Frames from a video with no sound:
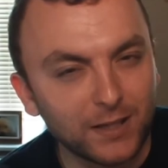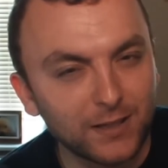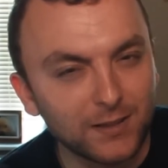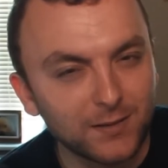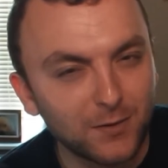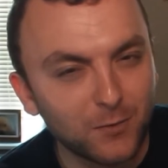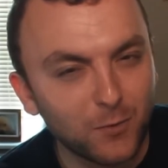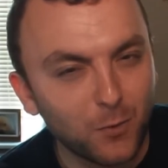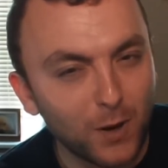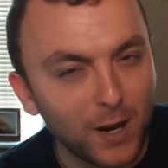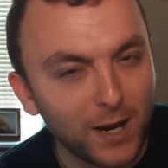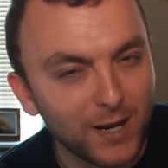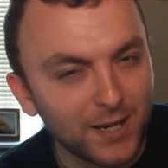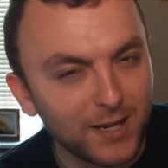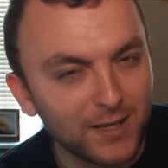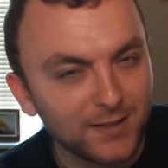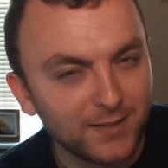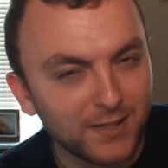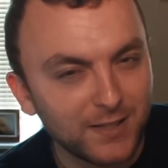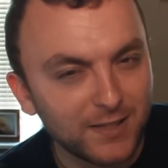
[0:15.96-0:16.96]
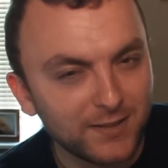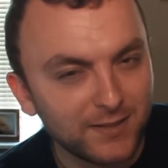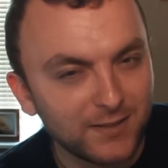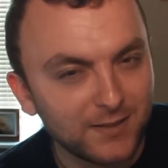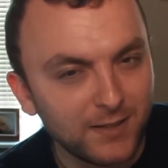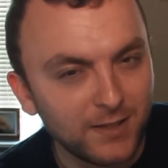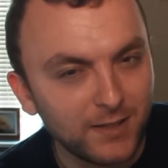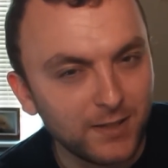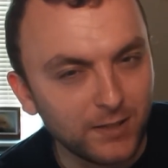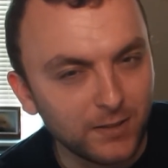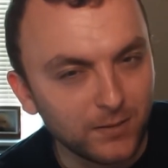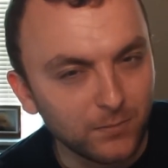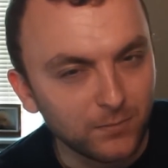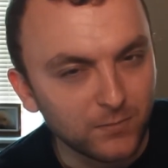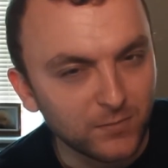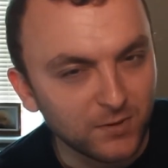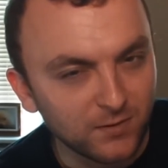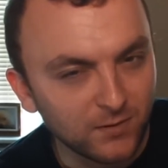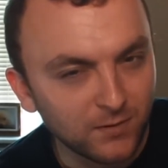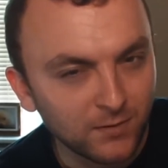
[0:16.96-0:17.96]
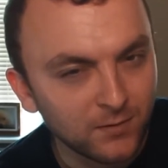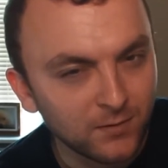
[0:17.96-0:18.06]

is quite as it seems.